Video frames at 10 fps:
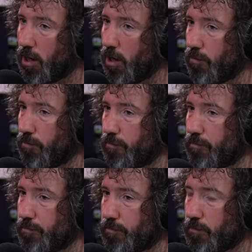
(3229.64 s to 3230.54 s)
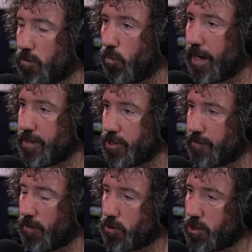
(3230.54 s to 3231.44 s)
on wages.
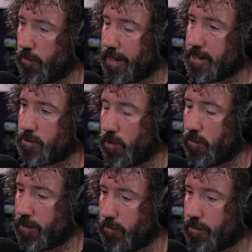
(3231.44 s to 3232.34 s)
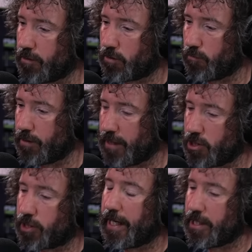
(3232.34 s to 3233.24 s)
I've also interwoven it with the with the
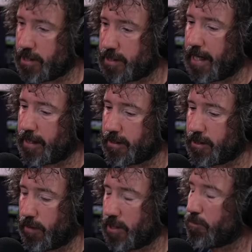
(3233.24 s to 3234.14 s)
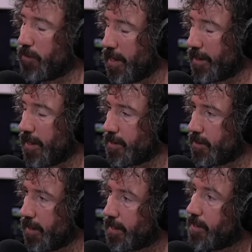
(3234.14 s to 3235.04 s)
education sector. So each player
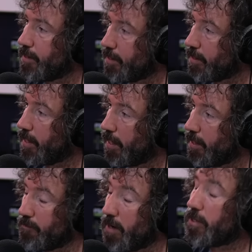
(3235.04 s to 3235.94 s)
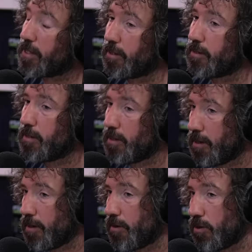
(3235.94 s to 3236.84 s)
gets, like in the in America,
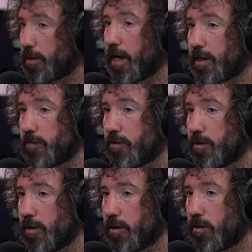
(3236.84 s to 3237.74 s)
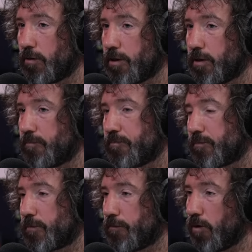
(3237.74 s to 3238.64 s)
you get given all the
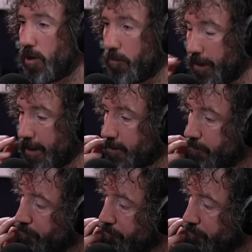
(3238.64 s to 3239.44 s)
football players,